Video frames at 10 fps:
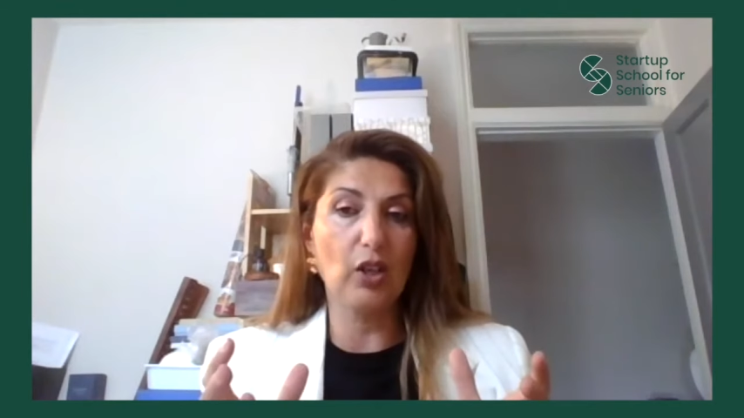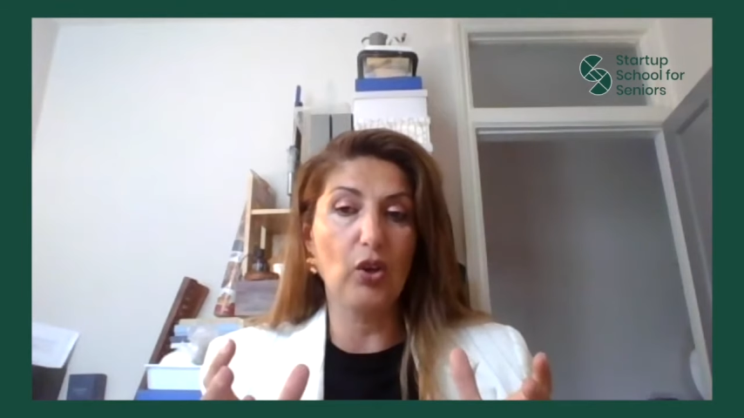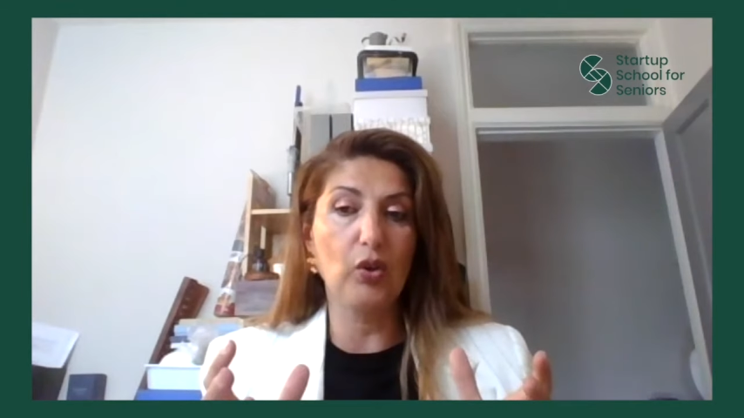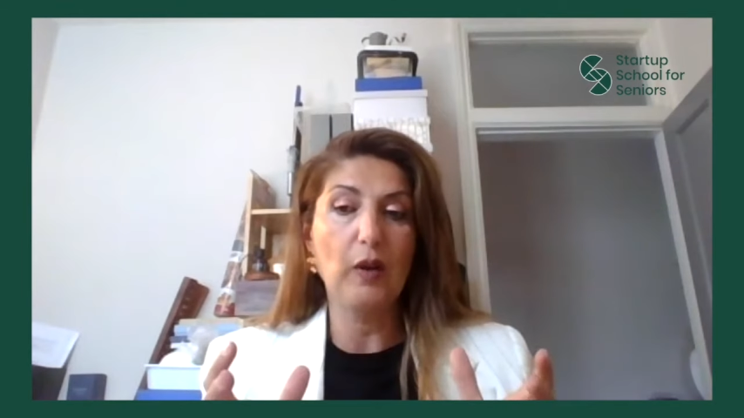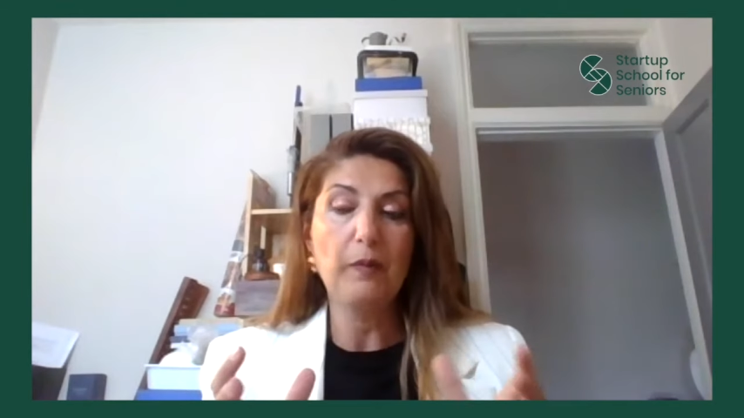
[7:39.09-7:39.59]

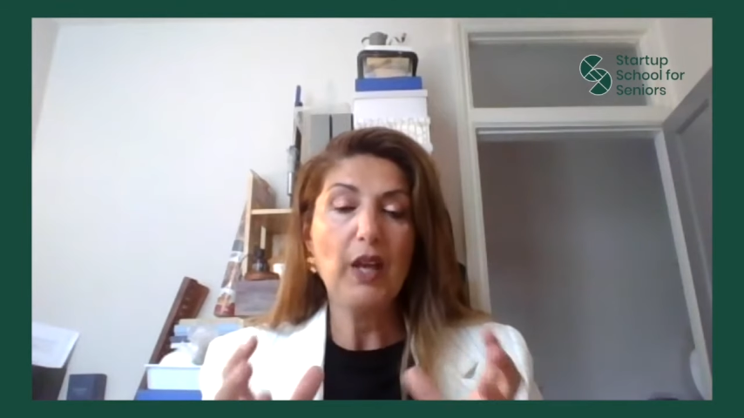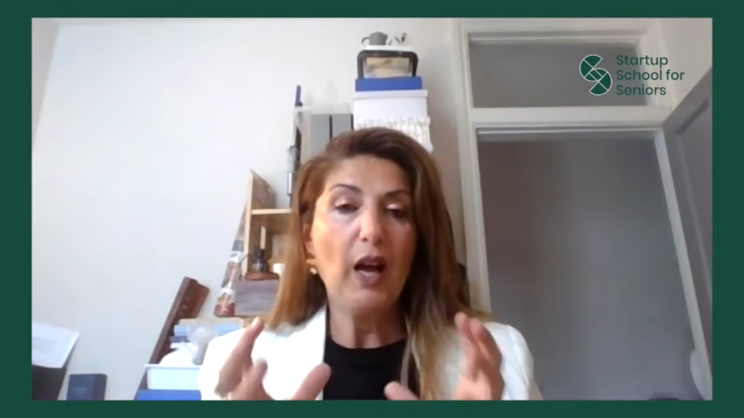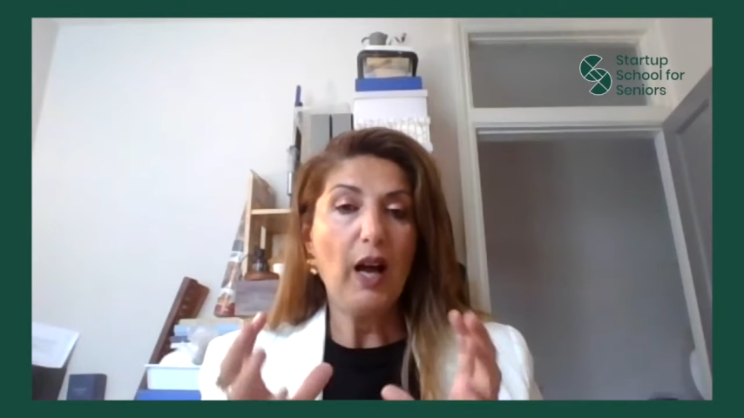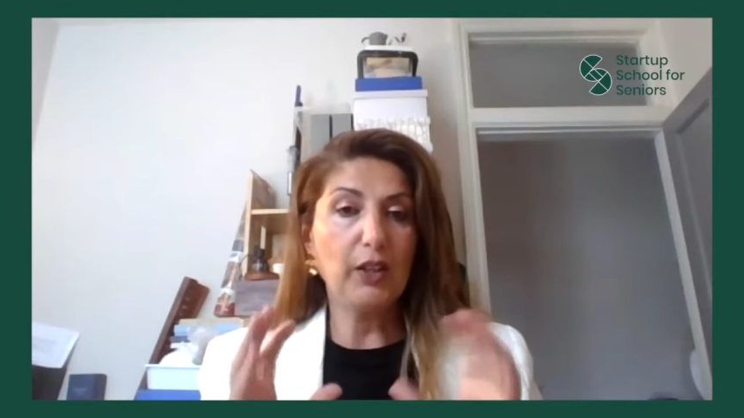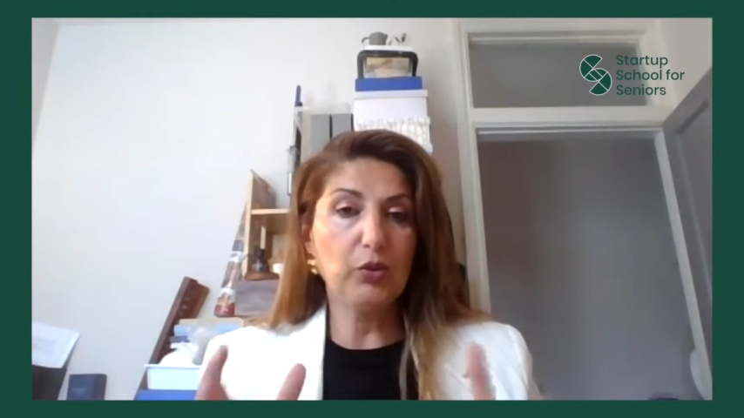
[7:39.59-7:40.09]
So
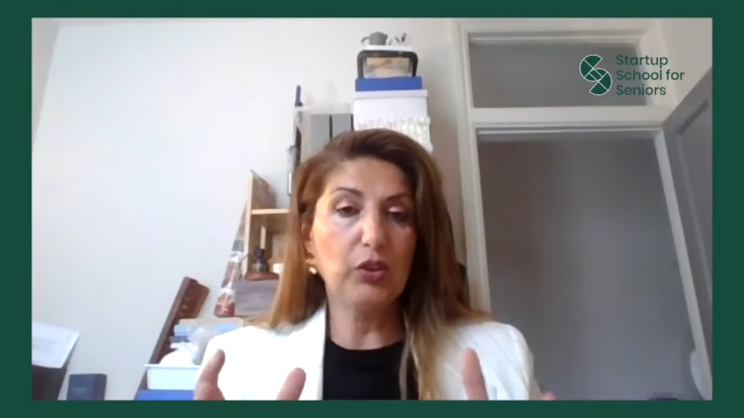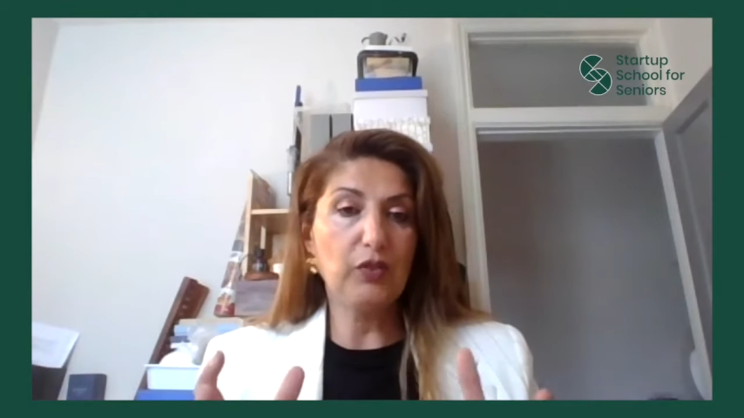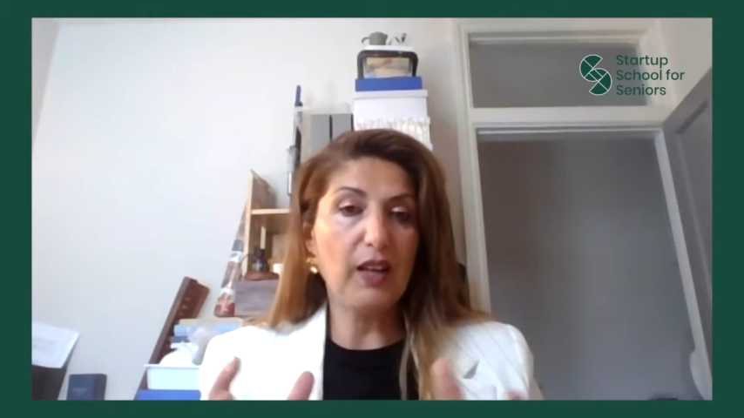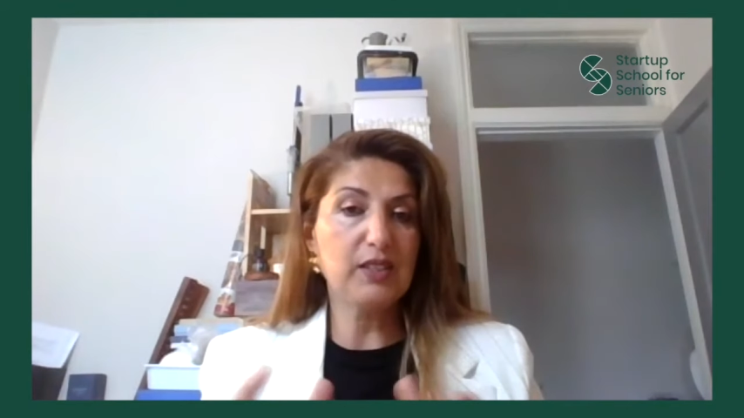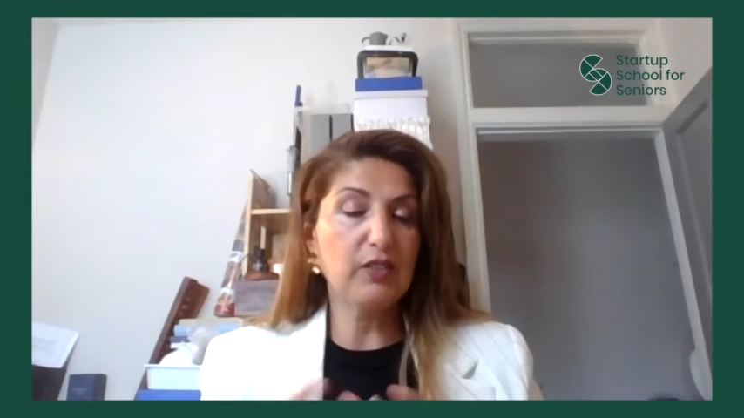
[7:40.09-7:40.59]
I do
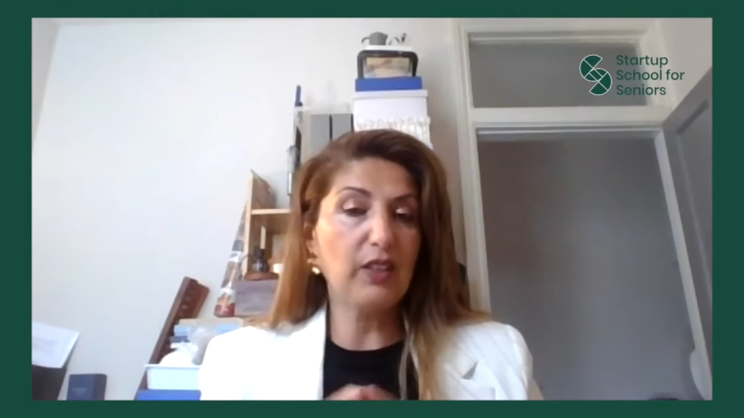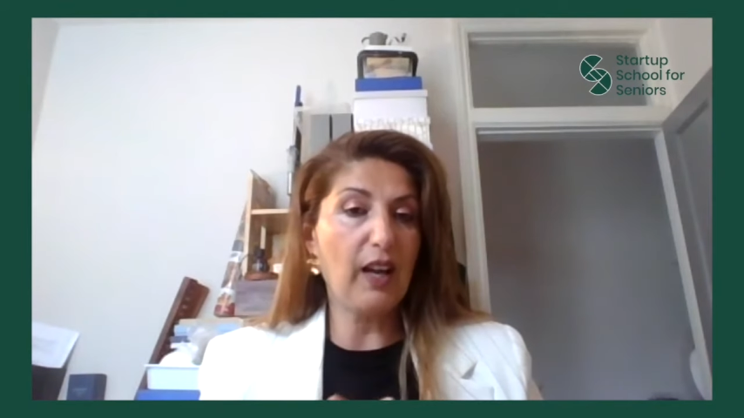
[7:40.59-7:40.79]
advisory.